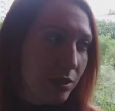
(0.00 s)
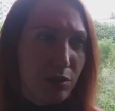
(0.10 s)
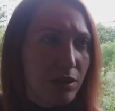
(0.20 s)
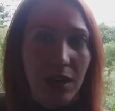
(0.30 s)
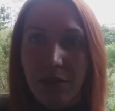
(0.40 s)
your
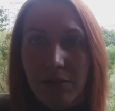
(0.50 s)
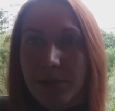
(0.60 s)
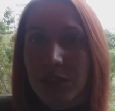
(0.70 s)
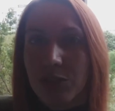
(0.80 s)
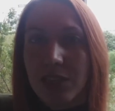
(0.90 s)

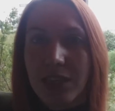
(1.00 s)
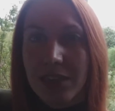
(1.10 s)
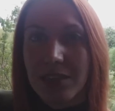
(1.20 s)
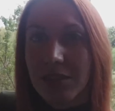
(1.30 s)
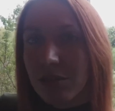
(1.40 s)
government or
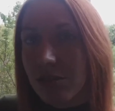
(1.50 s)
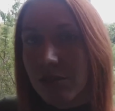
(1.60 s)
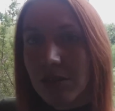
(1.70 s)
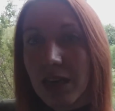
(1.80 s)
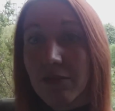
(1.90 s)
taxes
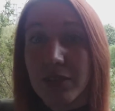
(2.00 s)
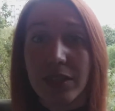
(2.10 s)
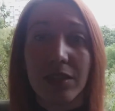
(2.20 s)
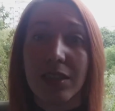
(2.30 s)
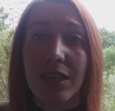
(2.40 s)
or
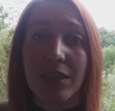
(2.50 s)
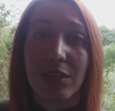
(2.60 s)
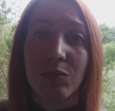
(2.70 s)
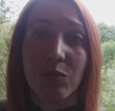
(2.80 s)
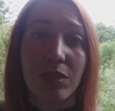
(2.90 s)
everything
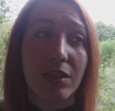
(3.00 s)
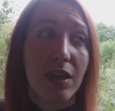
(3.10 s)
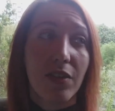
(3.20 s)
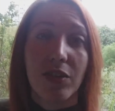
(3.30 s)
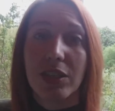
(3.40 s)
connected with
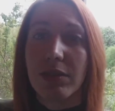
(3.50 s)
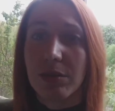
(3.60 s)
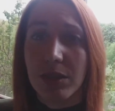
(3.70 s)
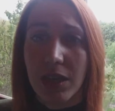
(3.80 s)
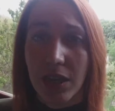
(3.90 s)
the
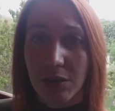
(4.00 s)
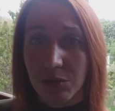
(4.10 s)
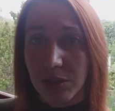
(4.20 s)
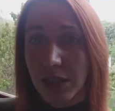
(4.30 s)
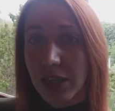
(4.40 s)
12th house,